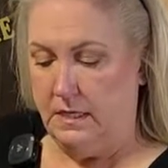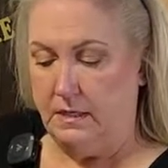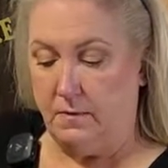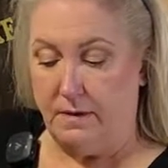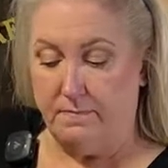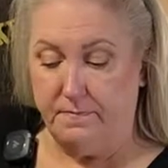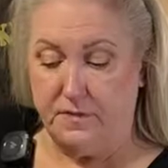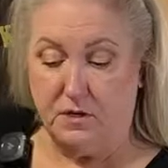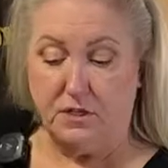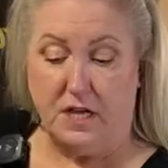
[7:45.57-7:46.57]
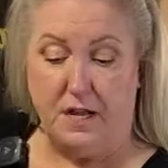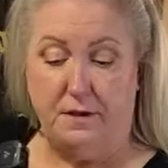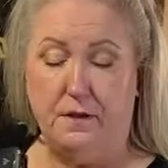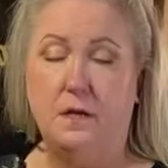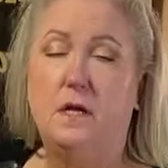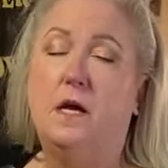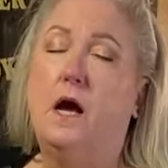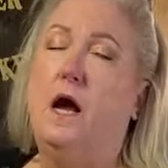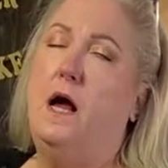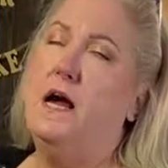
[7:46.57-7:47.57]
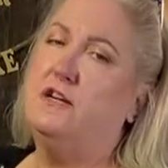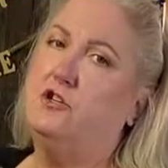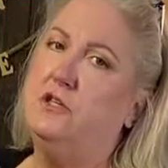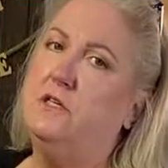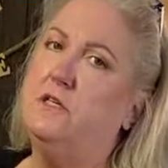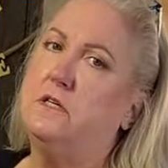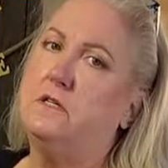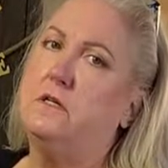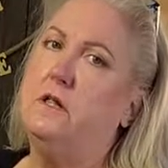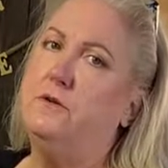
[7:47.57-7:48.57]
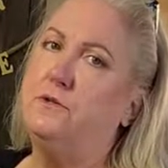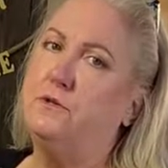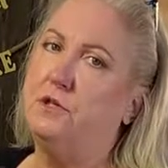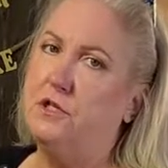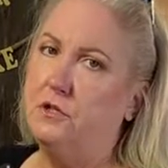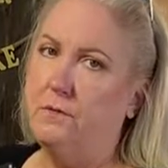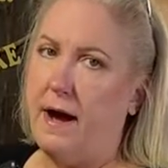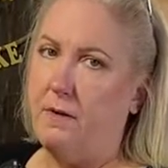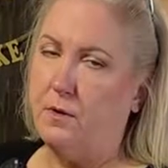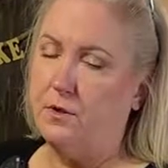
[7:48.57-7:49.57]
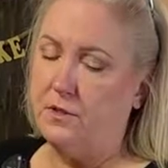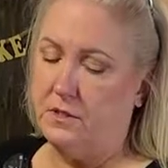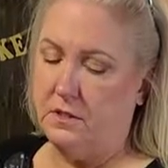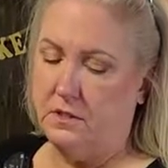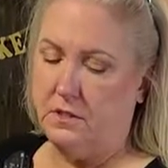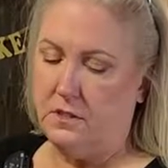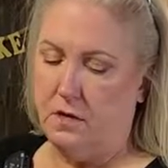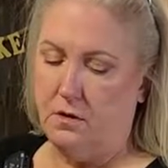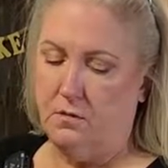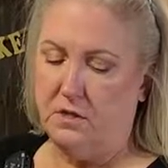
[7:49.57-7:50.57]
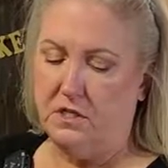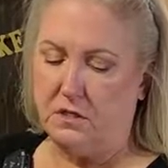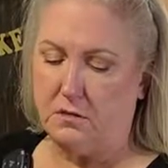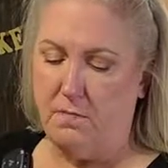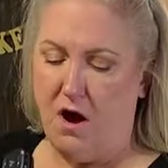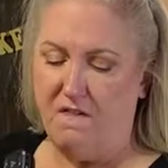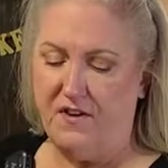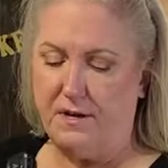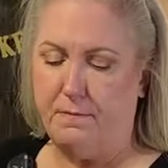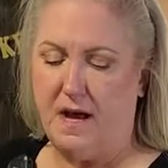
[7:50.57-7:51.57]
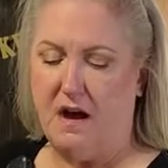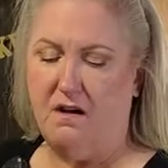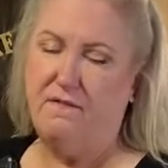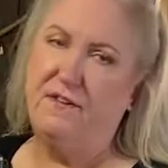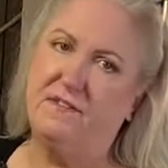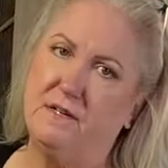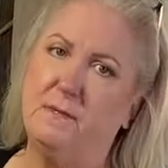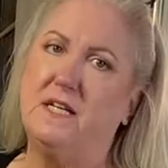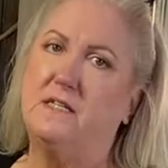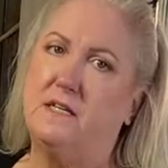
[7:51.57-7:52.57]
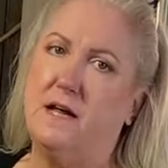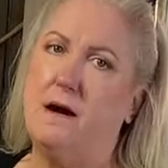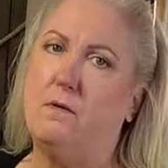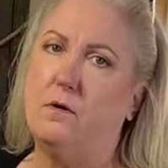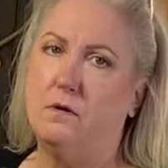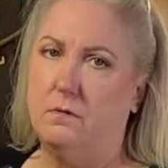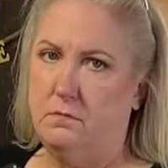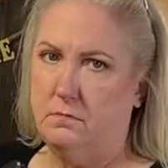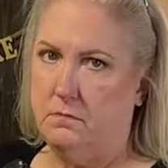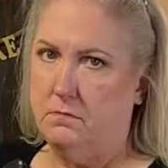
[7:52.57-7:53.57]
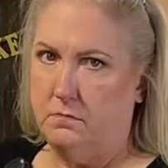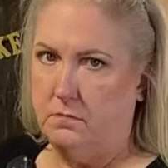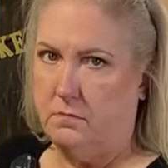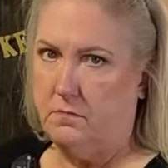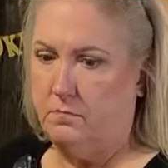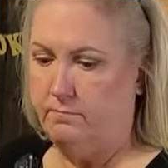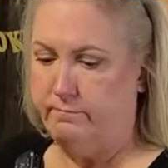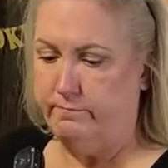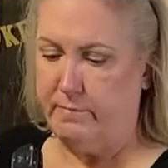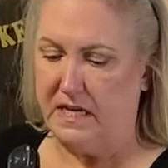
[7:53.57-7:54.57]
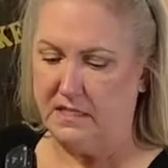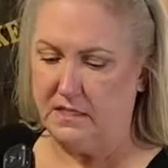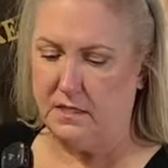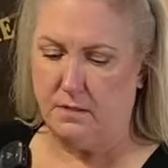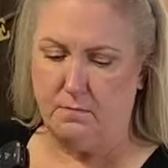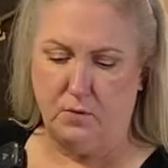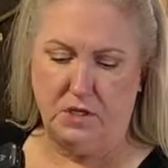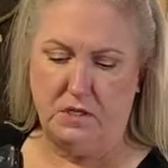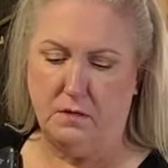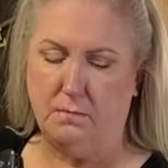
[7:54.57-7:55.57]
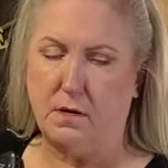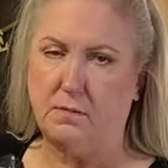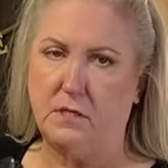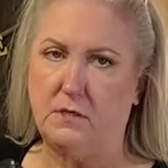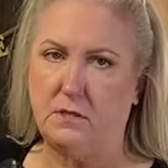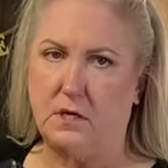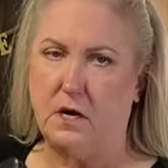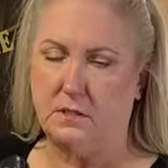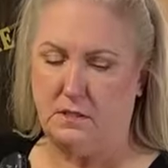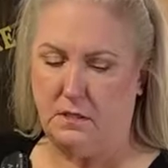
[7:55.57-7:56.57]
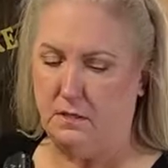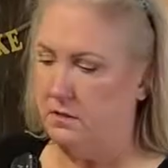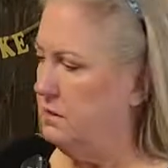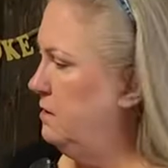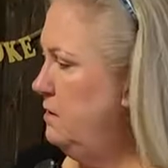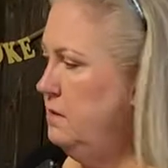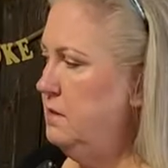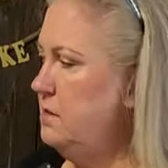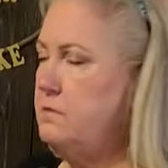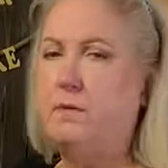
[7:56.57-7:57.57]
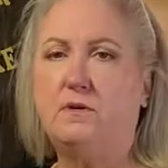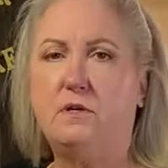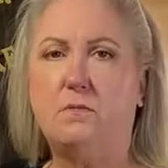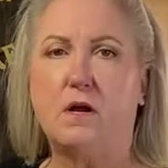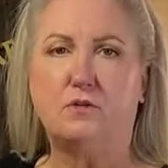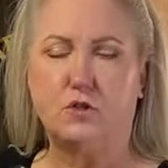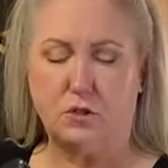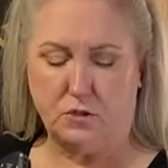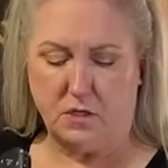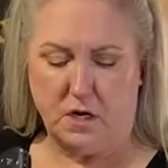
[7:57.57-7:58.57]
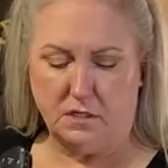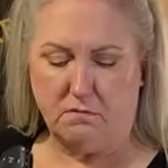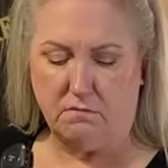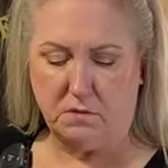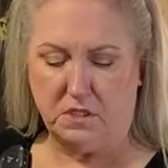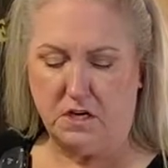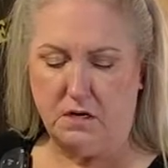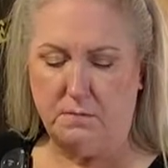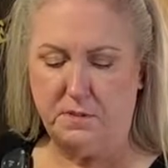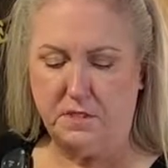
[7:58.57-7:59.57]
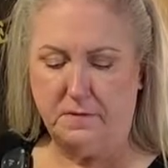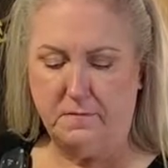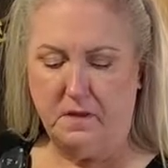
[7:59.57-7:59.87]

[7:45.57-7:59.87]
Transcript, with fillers: Anyway, they're done. Actually took closer to two hours, so we took them off at about 50 minutes an hour, basted them with the barbecue sauce, the smoky brown sugar sauce from Stubb's.